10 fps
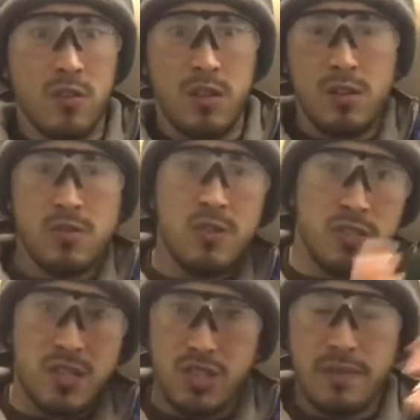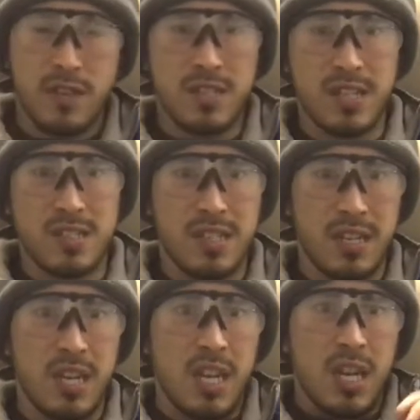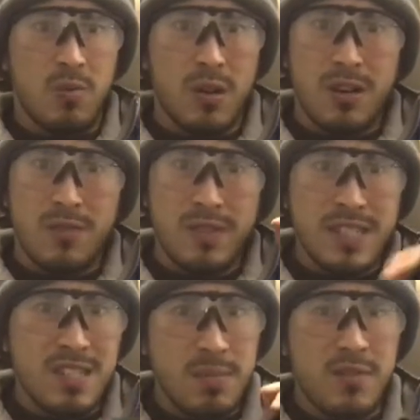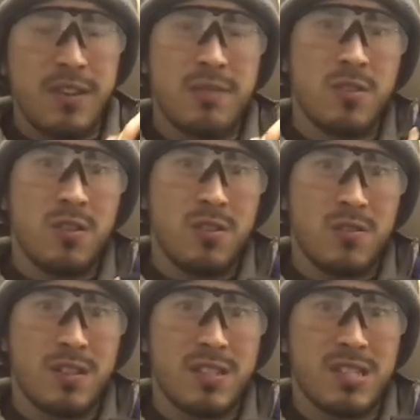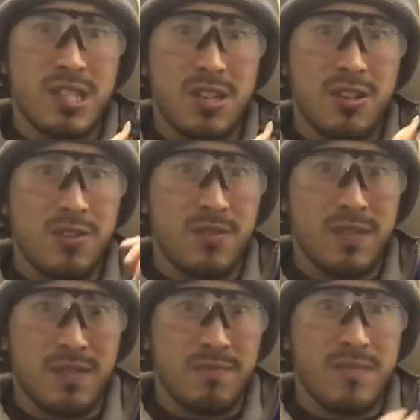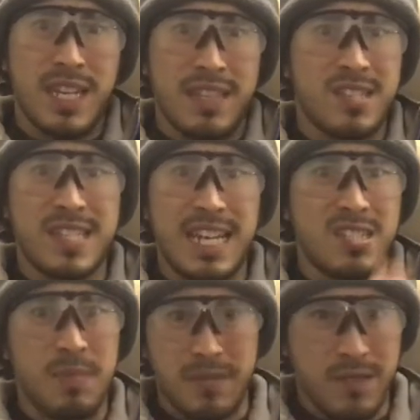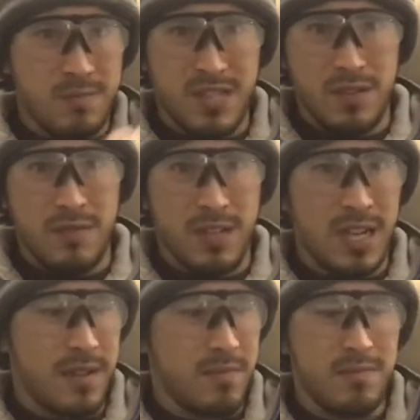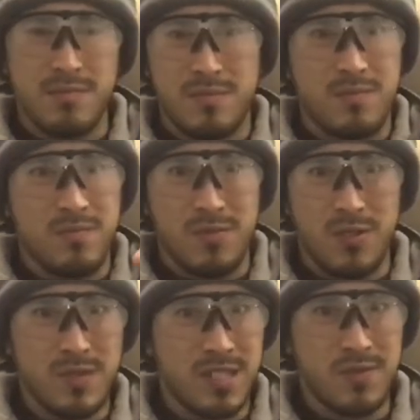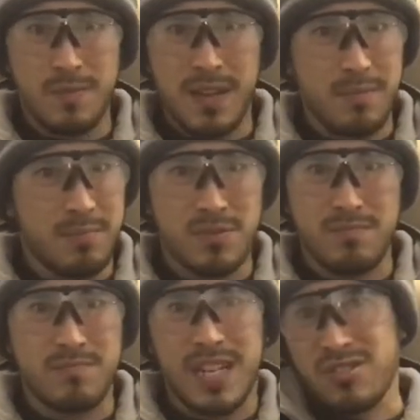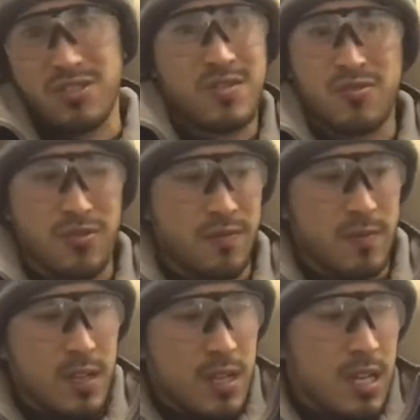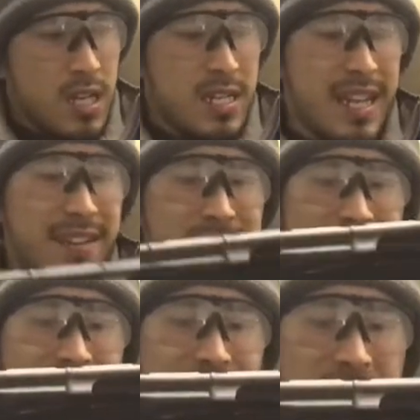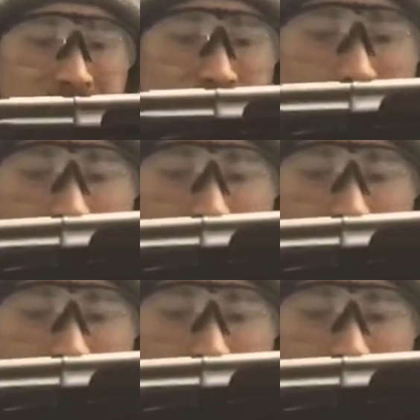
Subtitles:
oh no, it's the G36C. Well, this has been around a lot longer, so yeah, the stats speak for themselves, okay? No disrespect, but that's just the truth. Now, you can put a